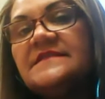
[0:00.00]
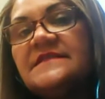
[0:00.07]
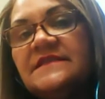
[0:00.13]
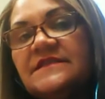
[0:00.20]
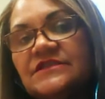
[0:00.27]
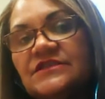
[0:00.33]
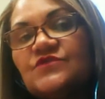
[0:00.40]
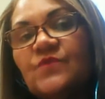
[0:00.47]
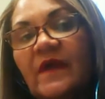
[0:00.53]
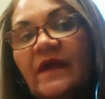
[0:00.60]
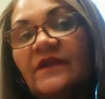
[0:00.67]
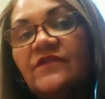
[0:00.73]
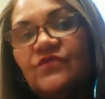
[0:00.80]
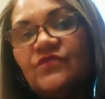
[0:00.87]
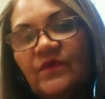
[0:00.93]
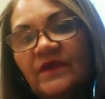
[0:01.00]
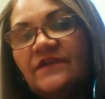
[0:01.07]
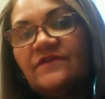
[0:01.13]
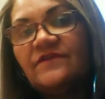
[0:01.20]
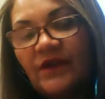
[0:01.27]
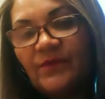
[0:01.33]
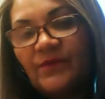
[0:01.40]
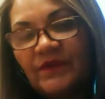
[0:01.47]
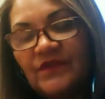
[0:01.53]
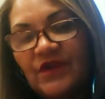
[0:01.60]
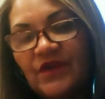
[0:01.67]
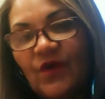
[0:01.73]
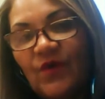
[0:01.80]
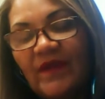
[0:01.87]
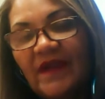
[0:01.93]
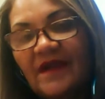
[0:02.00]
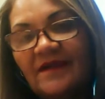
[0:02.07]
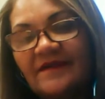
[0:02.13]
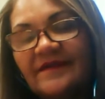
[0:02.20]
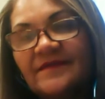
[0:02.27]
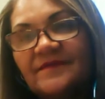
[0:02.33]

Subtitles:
teachers went through in developing the OER.